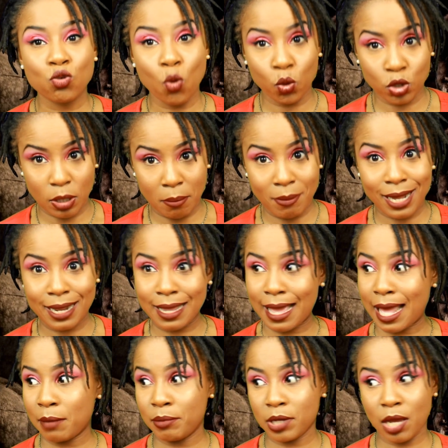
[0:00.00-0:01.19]
So, somebody
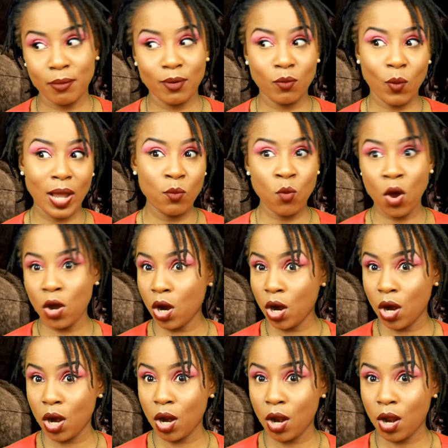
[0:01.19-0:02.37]
gotta become a White Walker.
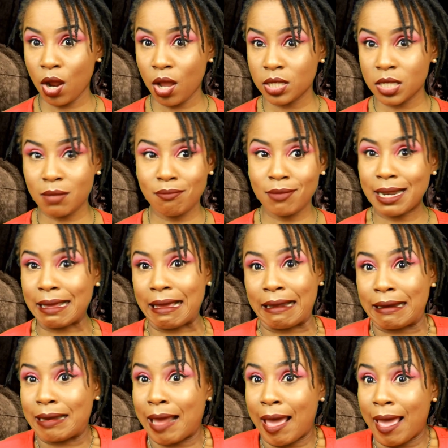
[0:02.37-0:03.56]
Somebody
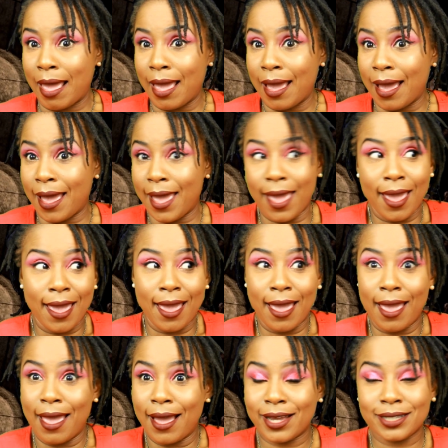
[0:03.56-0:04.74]
gotta die.
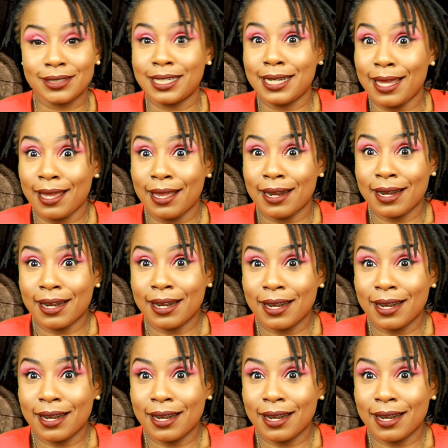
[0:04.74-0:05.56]
Because they dead.